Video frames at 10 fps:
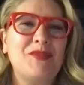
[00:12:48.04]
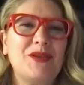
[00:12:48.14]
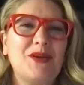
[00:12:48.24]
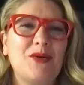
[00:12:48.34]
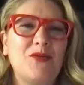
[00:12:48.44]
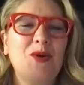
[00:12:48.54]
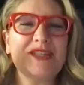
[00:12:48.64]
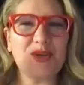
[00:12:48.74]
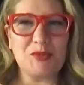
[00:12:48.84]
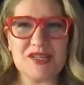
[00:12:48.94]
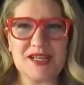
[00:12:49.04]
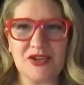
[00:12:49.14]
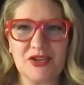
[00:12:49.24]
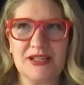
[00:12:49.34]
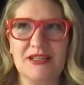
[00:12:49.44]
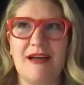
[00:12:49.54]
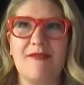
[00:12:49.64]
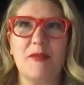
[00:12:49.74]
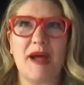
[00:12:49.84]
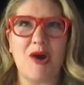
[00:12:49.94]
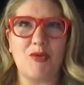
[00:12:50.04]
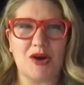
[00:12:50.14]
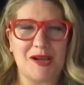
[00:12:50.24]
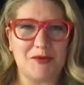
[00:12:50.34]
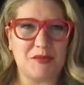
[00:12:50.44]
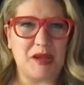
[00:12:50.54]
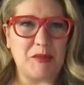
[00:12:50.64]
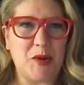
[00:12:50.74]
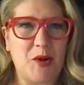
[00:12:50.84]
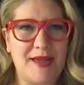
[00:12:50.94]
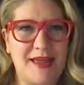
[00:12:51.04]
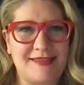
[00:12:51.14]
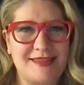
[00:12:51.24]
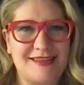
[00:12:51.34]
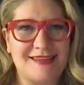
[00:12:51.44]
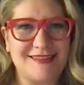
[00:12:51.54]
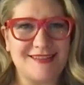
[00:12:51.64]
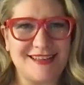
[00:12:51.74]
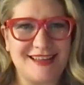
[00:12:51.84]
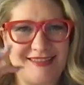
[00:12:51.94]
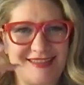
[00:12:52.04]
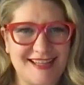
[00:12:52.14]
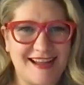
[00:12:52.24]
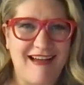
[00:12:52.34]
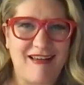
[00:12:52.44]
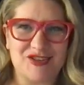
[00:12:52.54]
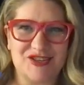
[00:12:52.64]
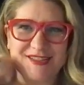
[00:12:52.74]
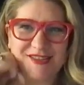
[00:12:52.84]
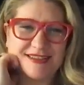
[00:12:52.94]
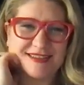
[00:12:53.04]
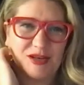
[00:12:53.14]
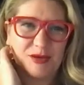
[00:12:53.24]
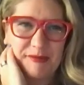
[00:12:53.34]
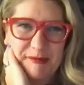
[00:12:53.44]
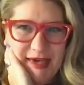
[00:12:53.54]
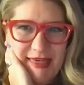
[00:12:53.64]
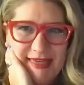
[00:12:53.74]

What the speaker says: um, what do you particularly love about working with people and the psychology? So tell us a little bit about that.